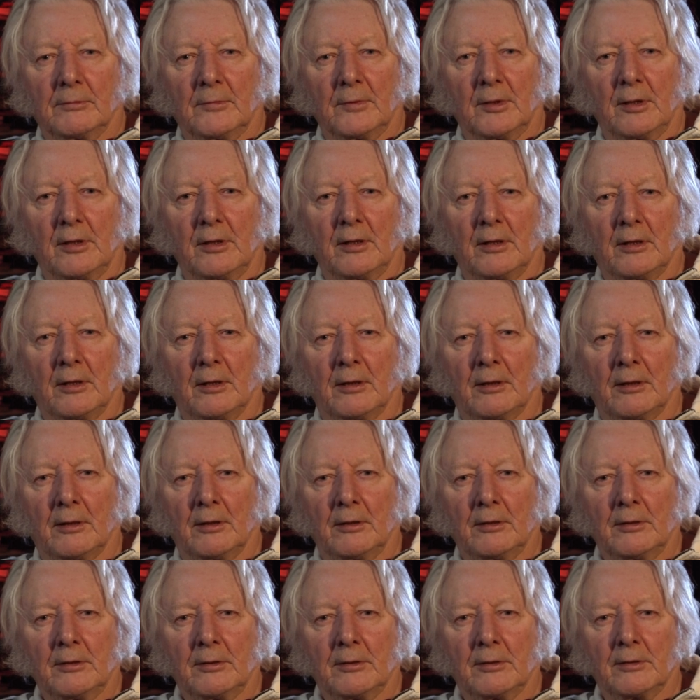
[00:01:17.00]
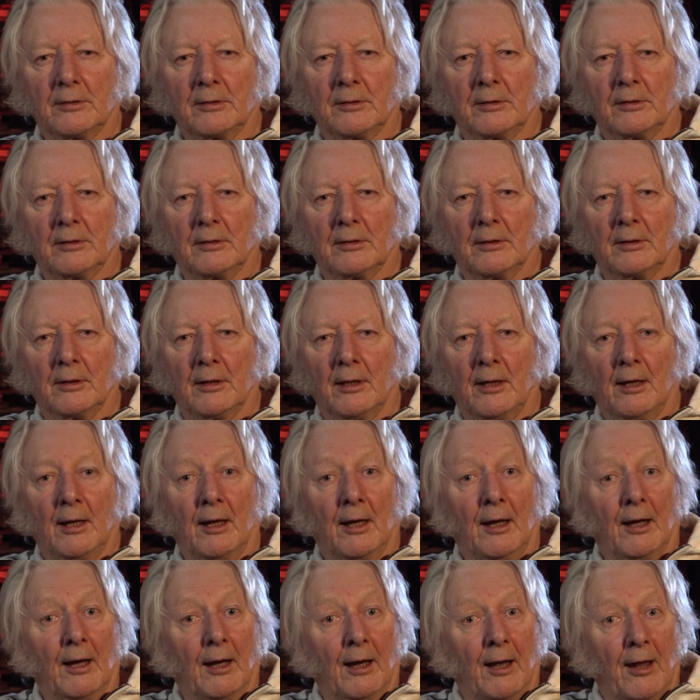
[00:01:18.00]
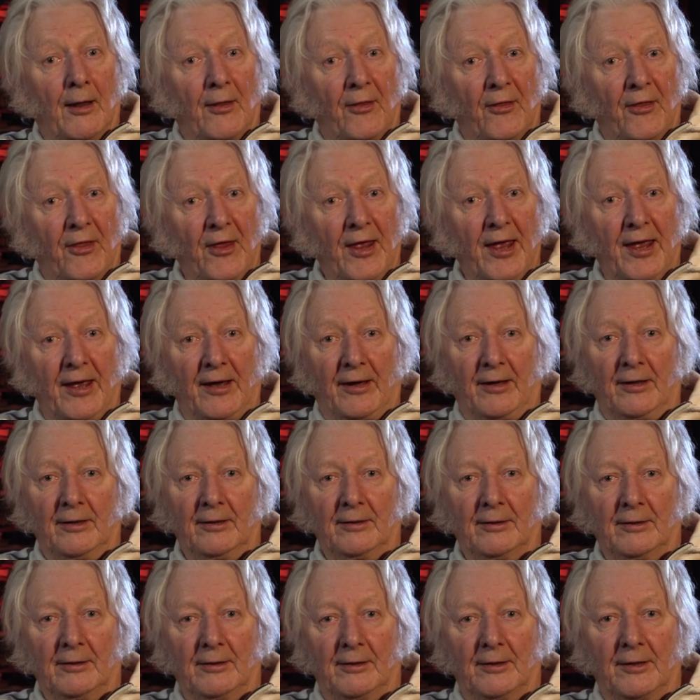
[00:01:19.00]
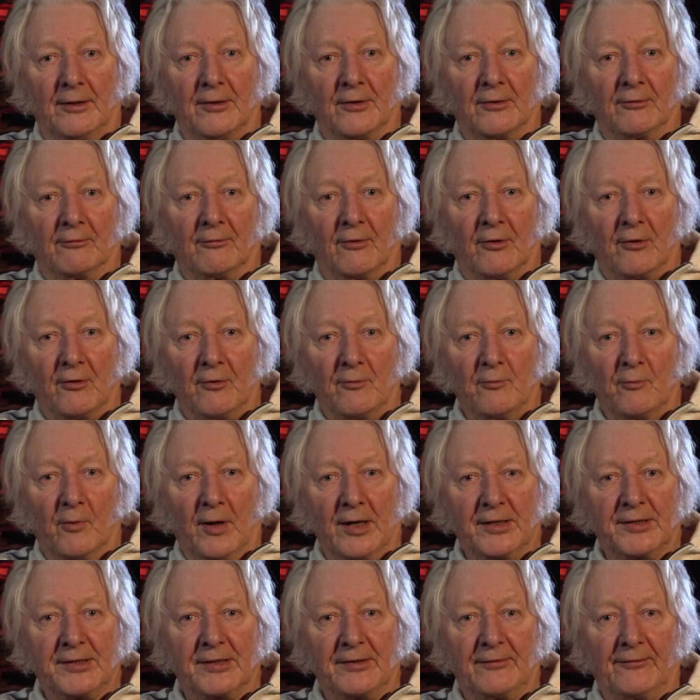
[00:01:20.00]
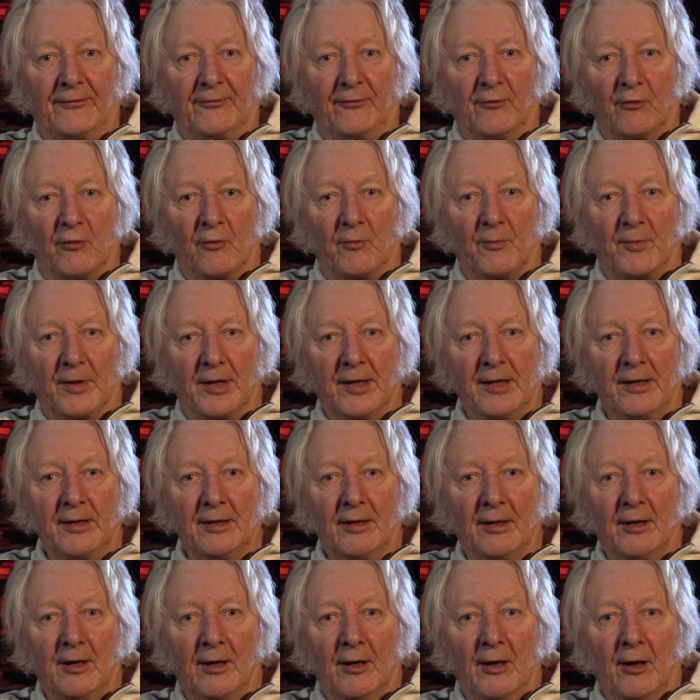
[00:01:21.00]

Yes. There, in the room, waiting for me,